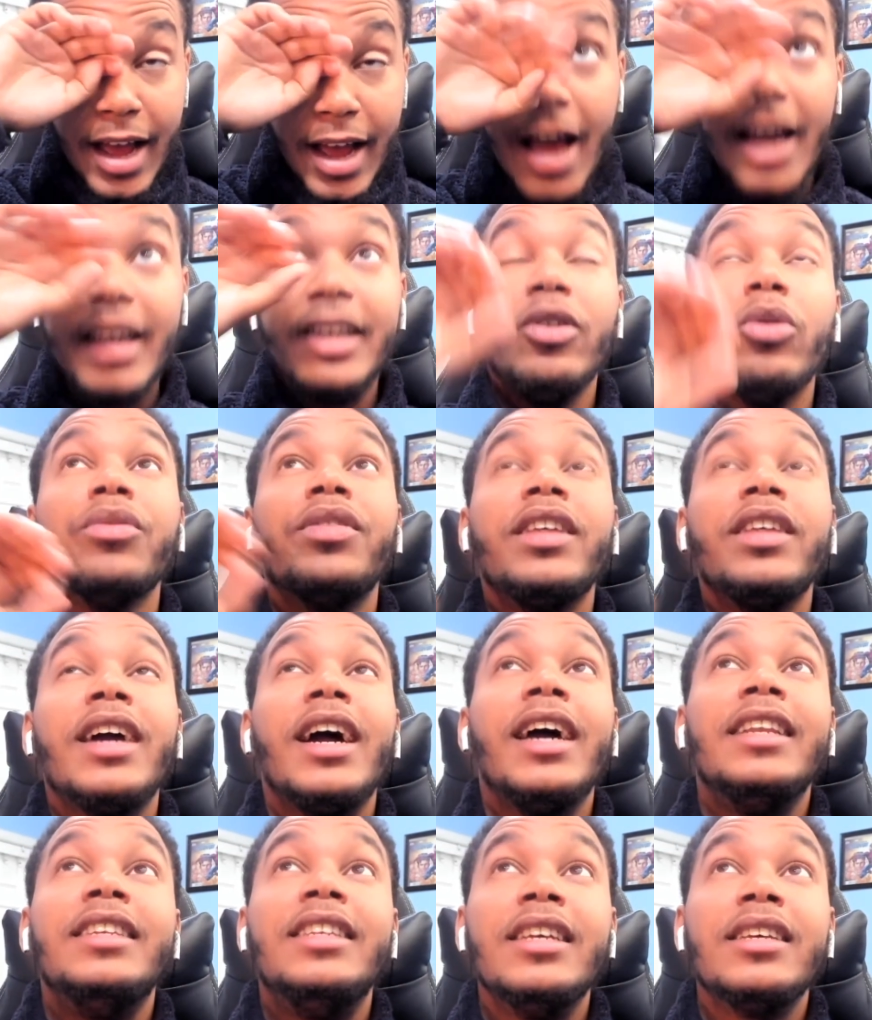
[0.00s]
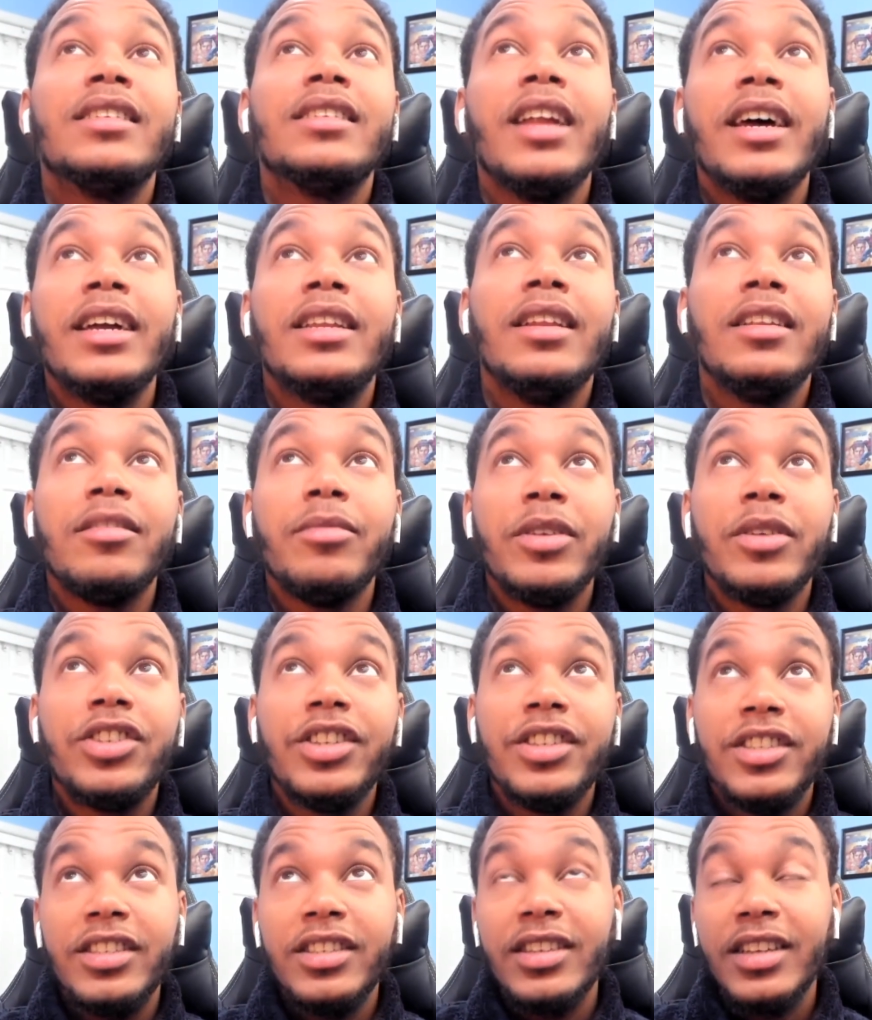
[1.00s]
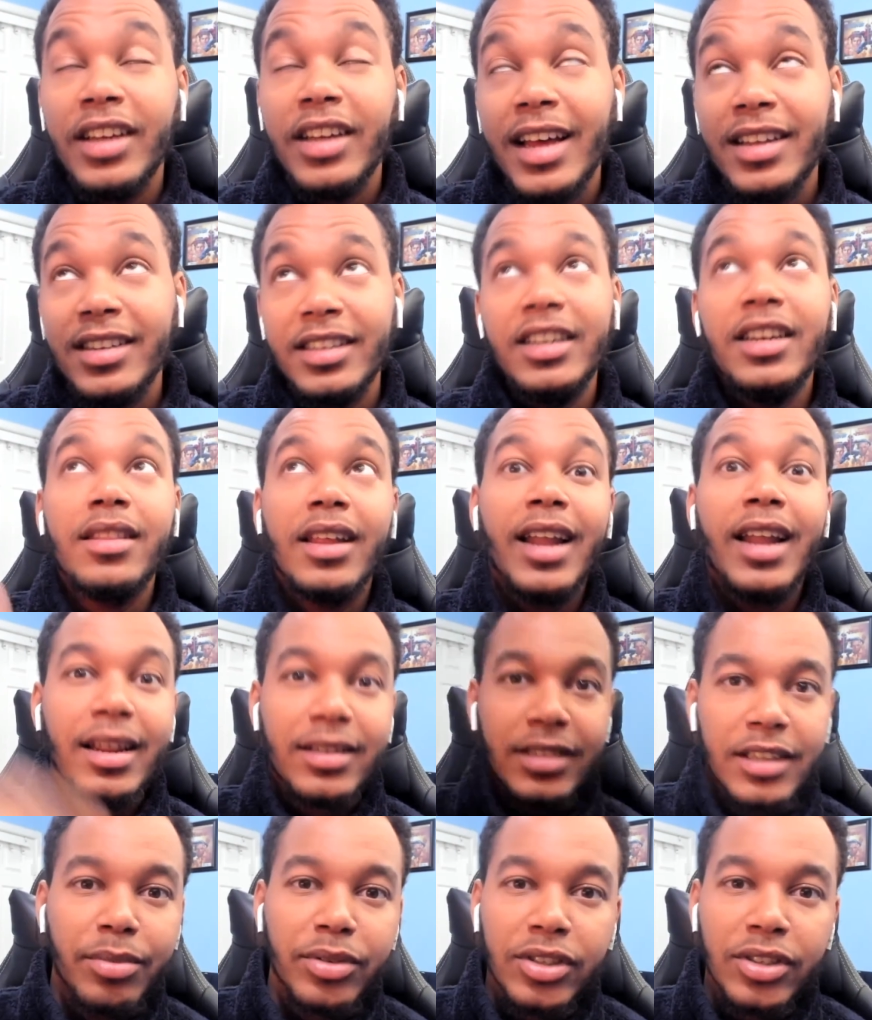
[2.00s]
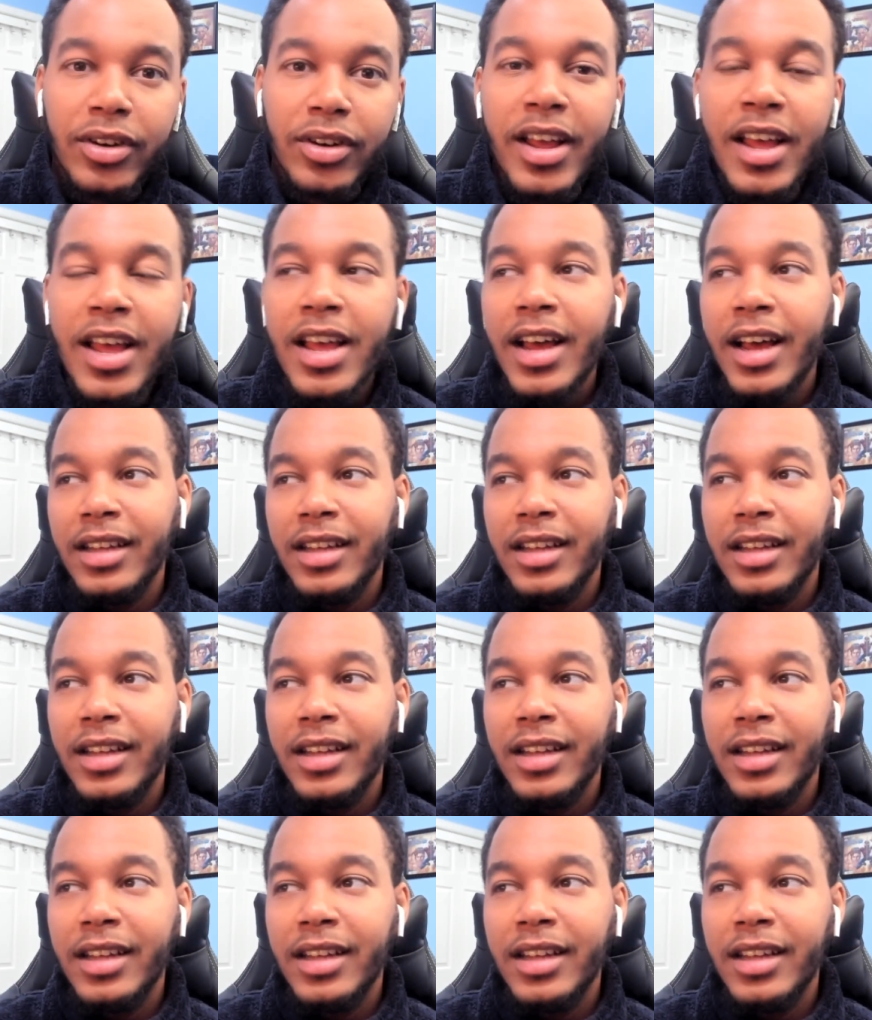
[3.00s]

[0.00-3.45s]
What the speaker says: I don't think I disliked it as much as I did in the last episode.